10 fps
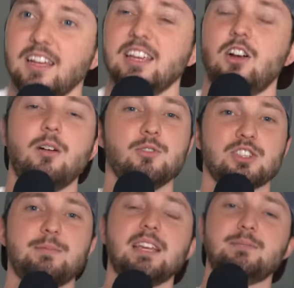Like it
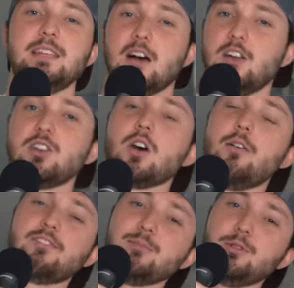almost makes me
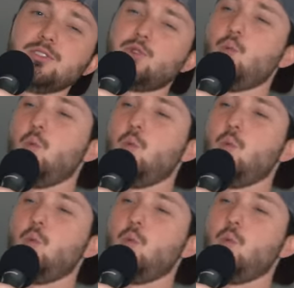uncomfortable to